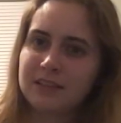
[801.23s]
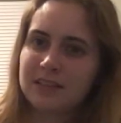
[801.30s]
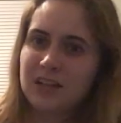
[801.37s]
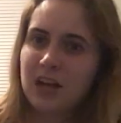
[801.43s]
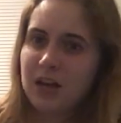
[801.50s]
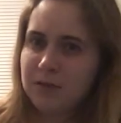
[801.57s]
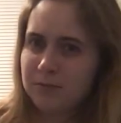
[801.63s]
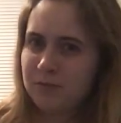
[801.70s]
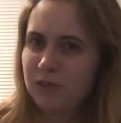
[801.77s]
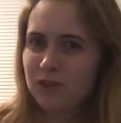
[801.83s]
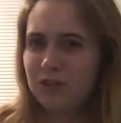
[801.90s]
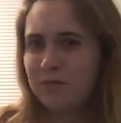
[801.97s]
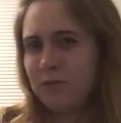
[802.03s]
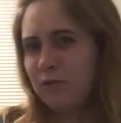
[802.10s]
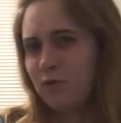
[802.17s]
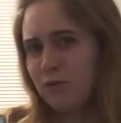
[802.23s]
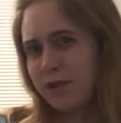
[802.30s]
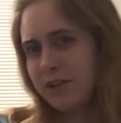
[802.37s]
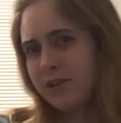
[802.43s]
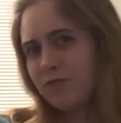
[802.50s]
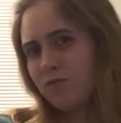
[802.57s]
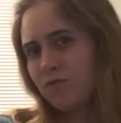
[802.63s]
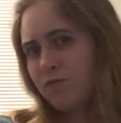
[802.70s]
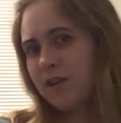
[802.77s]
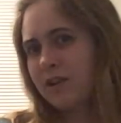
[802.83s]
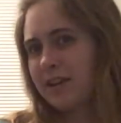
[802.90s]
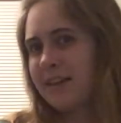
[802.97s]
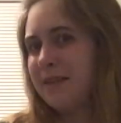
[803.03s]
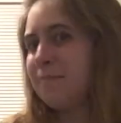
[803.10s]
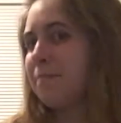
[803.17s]
come to the point where
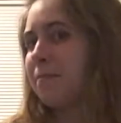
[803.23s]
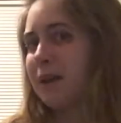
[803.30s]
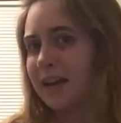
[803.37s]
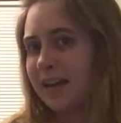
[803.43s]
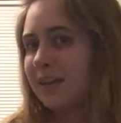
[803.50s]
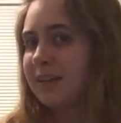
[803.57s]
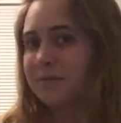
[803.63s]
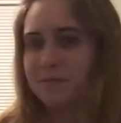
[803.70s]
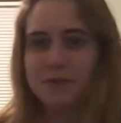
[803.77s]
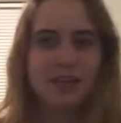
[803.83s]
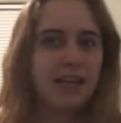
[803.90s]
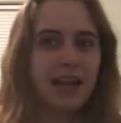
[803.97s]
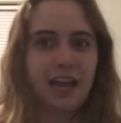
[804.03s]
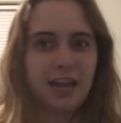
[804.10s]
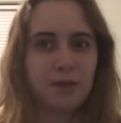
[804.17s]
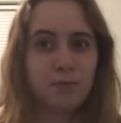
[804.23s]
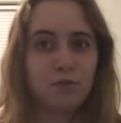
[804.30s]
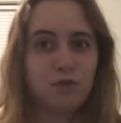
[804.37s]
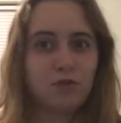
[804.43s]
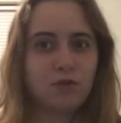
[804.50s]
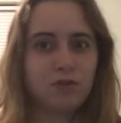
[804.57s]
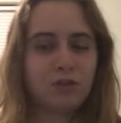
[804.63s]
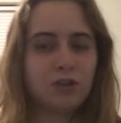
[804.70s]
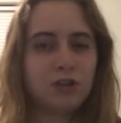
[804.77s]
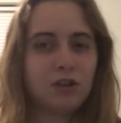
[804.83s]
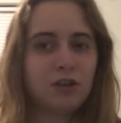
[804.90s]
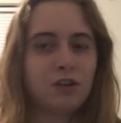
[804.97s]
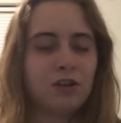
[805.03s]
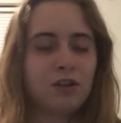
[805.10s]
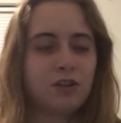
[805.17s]
he might be able
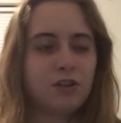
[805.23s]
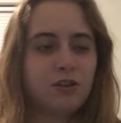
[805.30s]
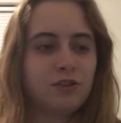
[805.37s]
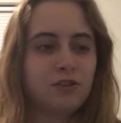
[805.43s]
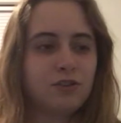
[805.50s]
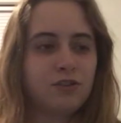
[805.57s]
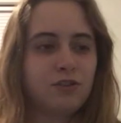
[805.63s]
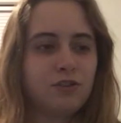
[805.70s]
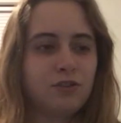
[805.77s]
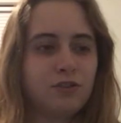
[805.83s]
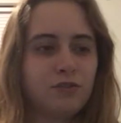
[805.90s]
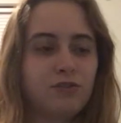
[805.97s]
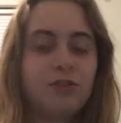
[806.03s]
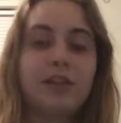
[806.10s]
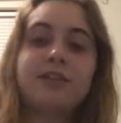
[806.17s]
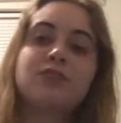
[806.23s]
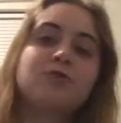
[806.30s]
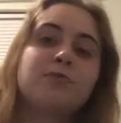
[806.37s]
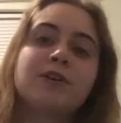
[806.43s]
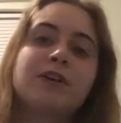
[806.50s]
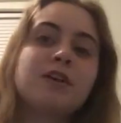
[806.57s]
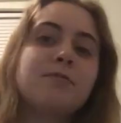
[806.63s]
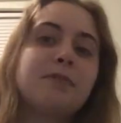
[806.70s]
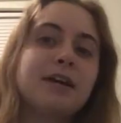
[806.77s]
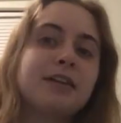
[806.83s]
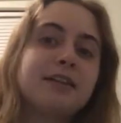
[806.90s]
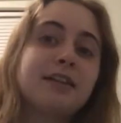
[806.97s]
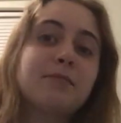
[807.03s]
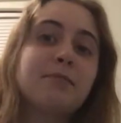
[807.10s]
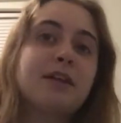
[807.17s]
to, like, to where he might,
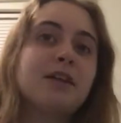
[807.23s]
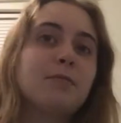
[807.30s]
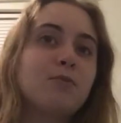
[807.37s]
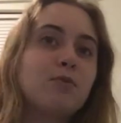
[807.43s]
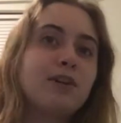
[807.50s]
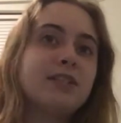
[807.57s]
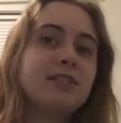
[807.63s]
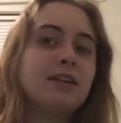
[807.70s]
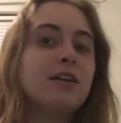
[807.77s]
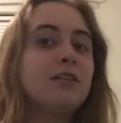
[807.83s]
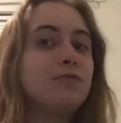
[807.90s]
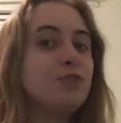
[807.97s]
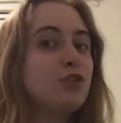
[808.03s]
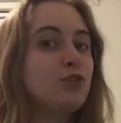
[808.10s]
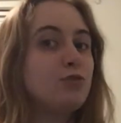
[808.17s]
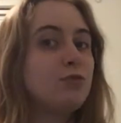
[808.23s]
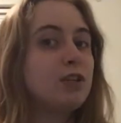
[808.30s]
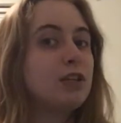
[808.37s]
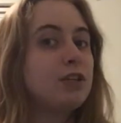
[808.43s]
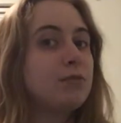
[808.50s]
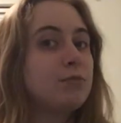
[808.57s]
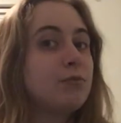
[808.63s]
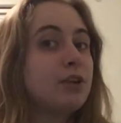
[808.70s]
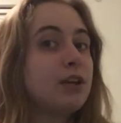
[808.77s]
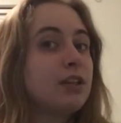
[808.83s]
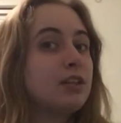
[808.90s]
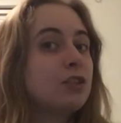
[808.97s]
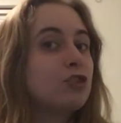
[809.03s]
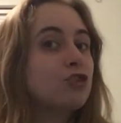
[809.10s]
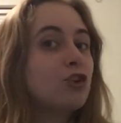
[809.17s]
like, make a point of, you can
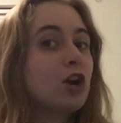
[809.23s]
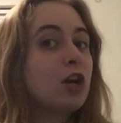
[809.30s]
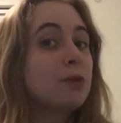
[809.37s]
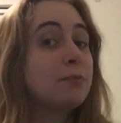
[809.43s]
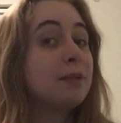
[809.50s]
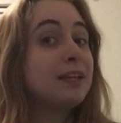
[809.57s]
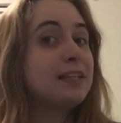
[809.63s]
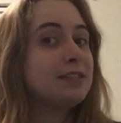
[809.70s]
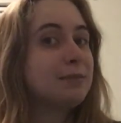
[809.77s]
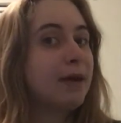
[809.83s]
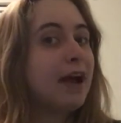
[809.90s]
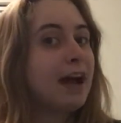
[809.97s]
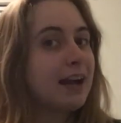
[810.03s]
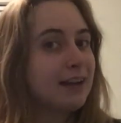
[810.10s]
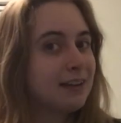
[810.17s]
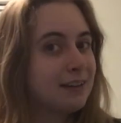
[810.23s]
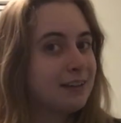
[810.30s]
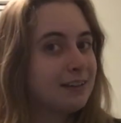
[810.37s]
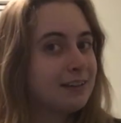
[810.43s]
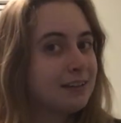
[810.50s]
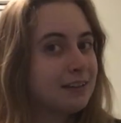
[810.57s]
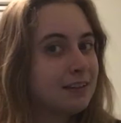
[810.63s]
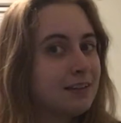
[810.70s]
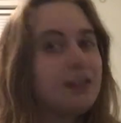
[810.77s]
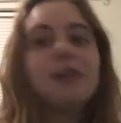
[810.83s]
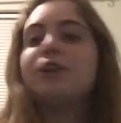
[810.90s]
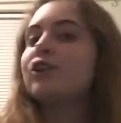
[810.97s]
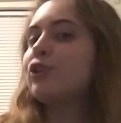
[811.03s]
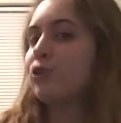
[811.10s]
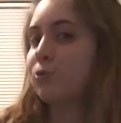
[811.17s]
bring the shard blades back.
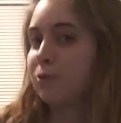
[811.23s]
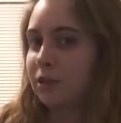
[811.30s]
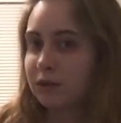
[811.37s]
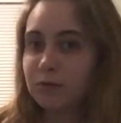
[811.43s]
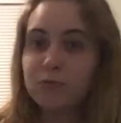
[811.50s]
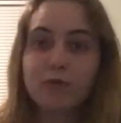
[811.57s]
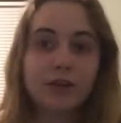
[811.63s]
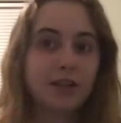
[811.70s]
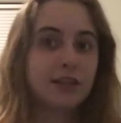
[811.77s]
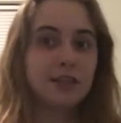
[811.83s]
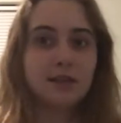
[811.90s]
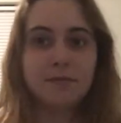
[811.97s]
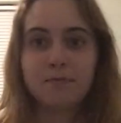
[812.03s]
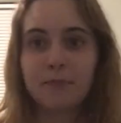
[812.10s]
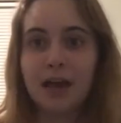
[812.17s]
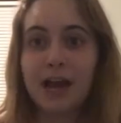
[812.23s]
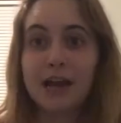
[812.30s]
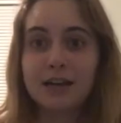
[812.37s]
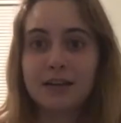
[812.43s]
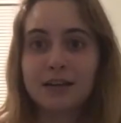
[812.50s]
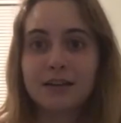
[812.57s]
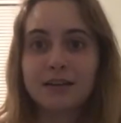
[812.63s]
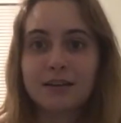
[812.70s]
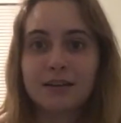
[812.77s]
You can bring them back.